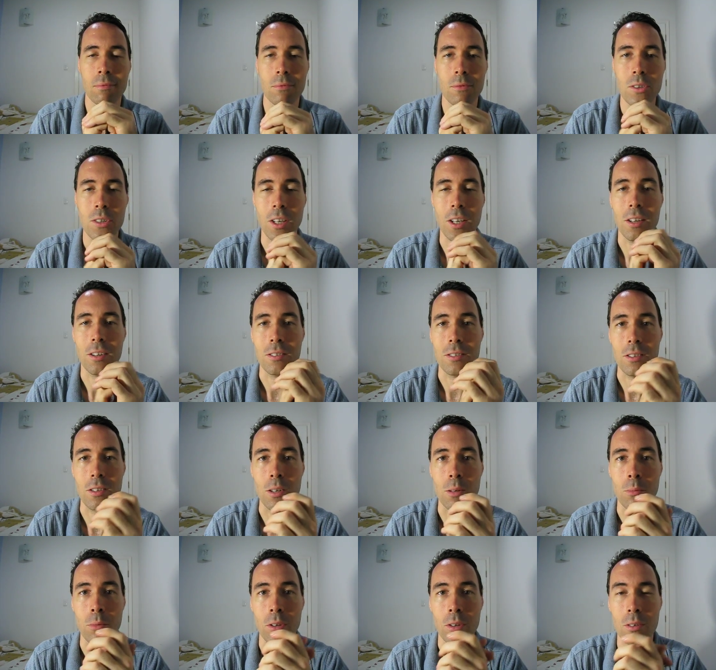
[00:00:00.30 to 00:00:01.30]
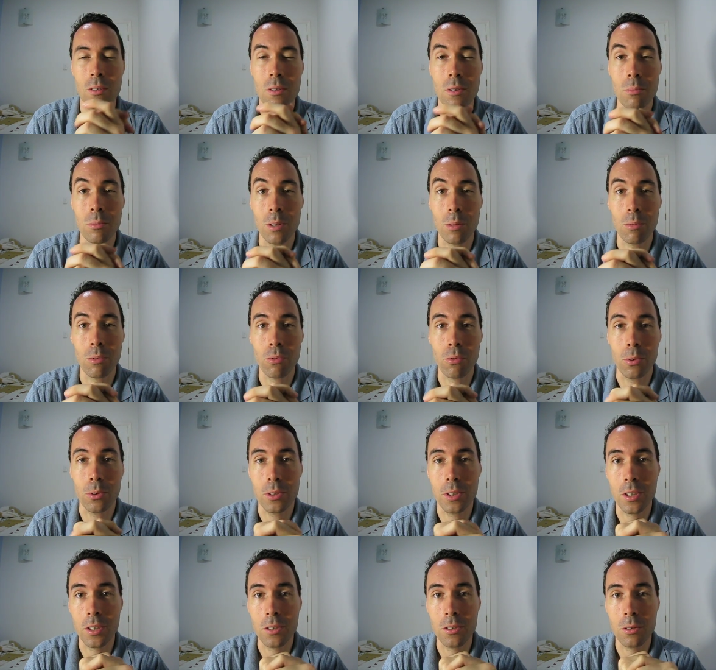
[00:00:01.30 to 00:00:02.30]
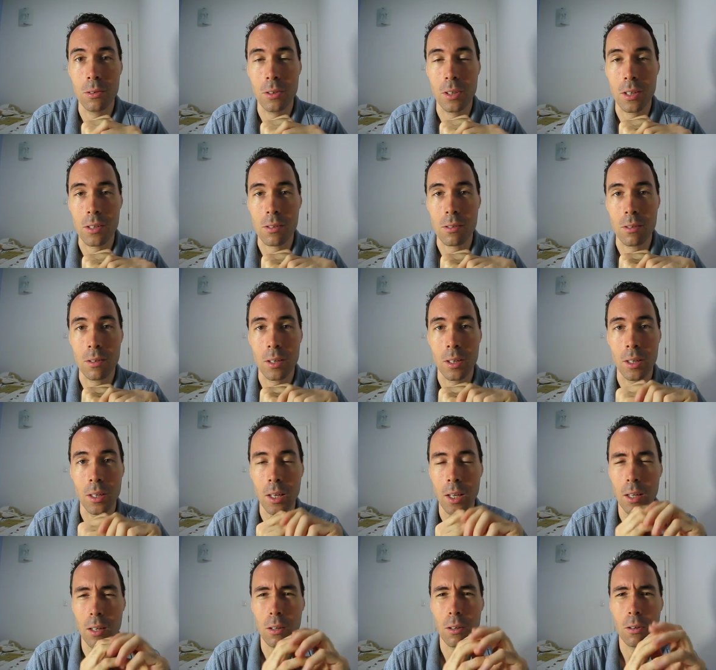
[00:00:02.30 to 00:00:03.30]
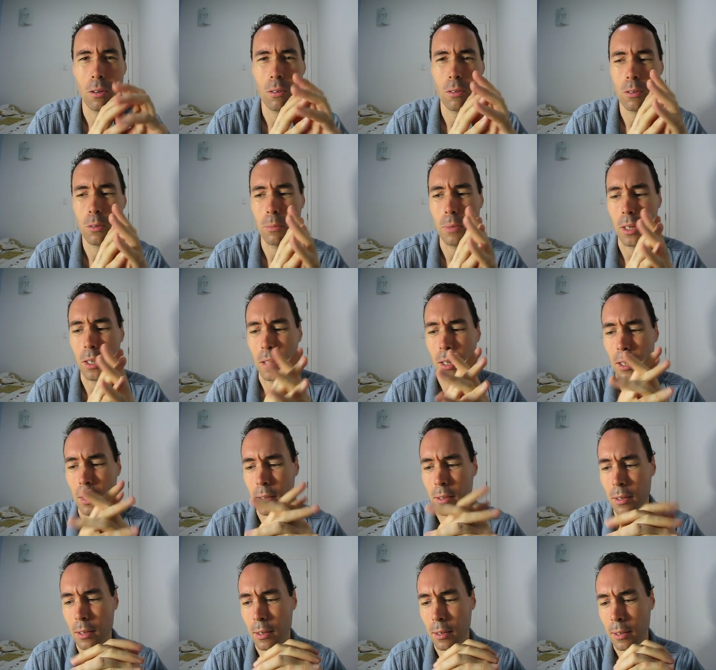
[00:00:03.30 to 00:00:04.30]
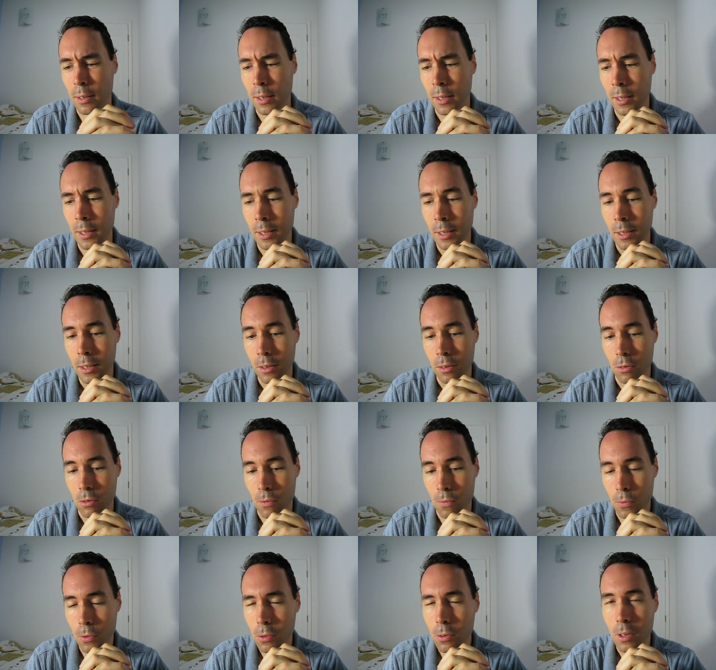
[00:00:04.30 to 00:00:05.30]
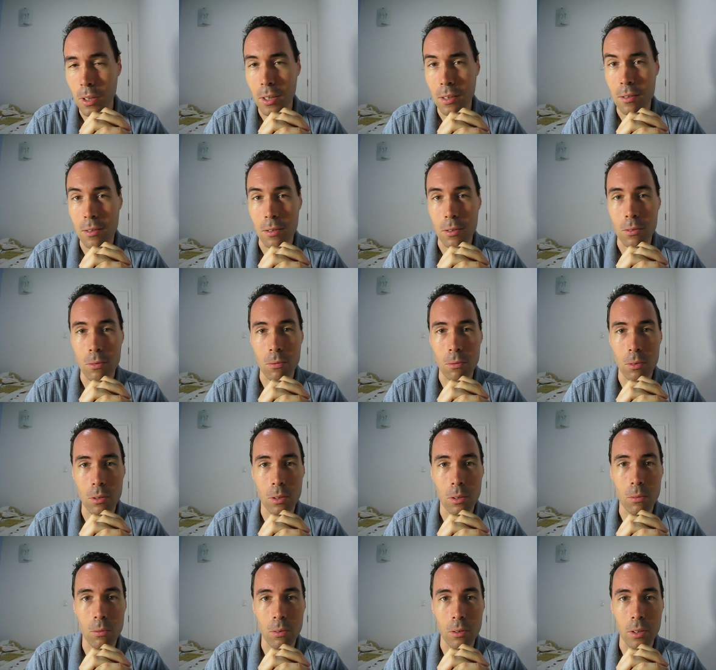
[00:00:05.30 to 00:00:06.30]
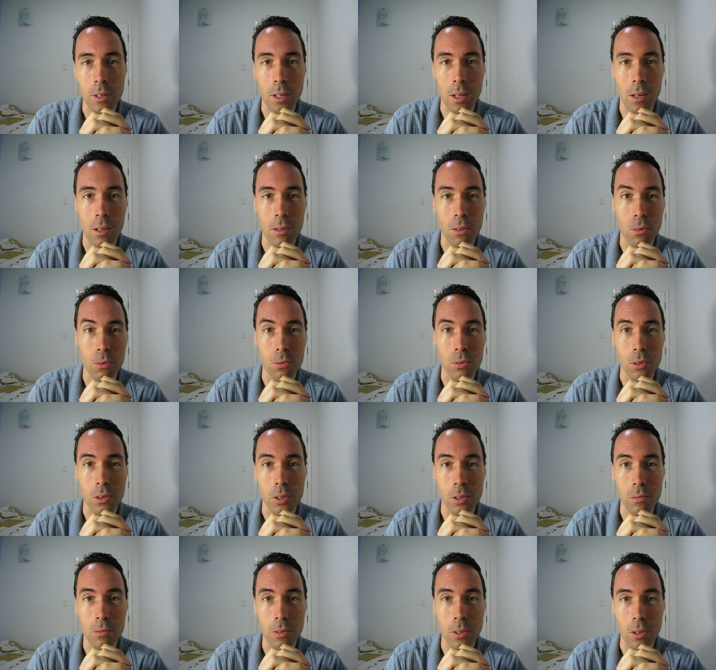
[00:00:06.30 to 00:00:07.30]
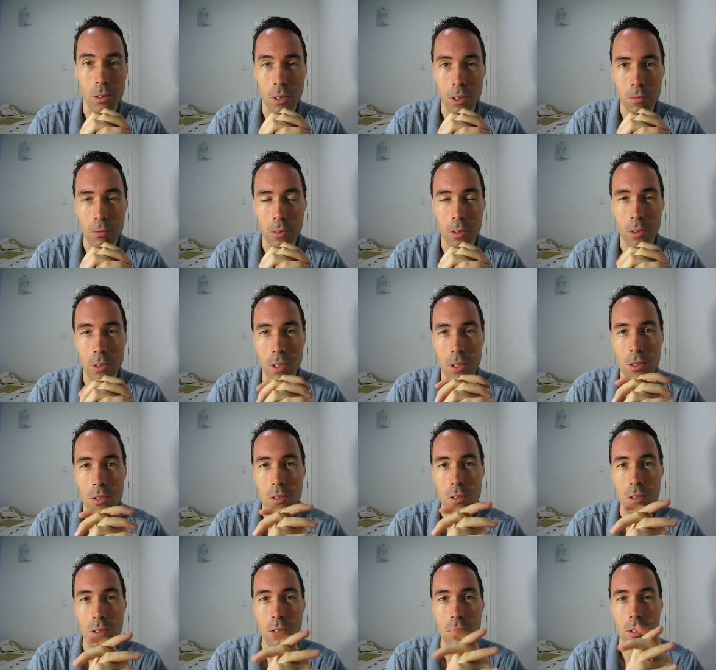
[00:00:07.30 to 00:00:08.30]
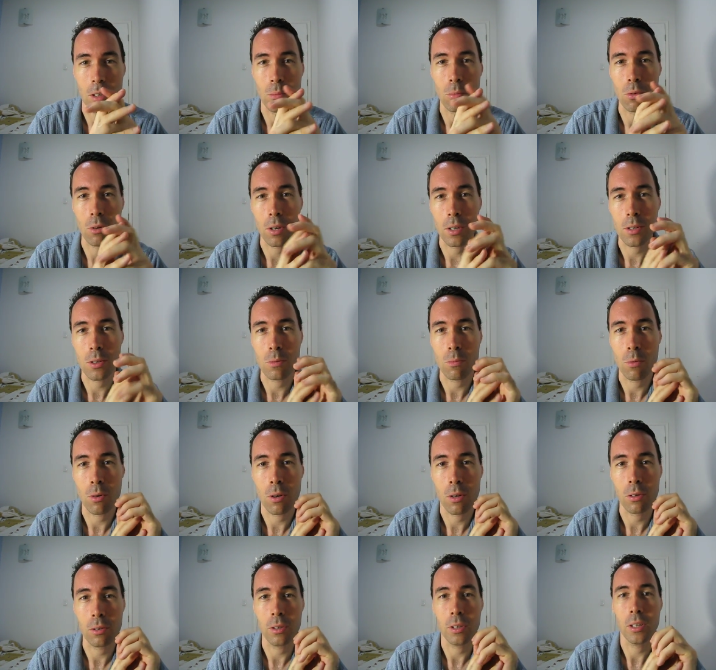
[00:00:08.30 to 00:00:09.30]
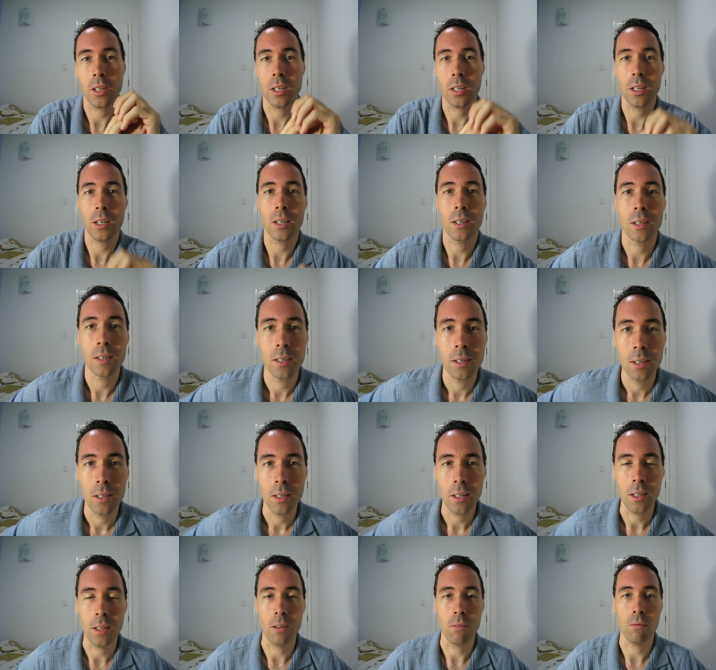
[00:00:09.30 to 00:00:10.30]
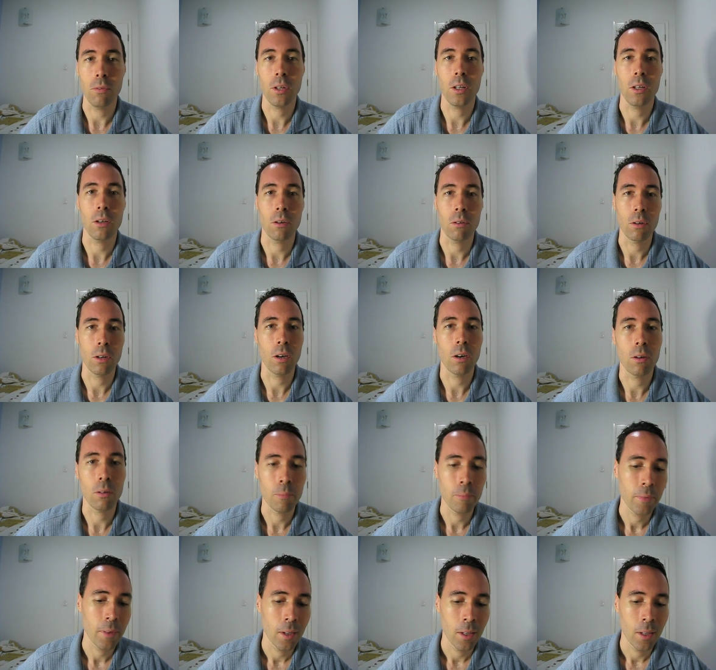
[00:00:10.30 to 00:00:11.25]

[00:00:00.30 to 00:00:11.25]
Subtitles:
Saigon Sam here, September 14, 2009. Hey, it occurred to me that there's a few things that you really got to know to live here, and I figured I should just summarize them all in a video. Now,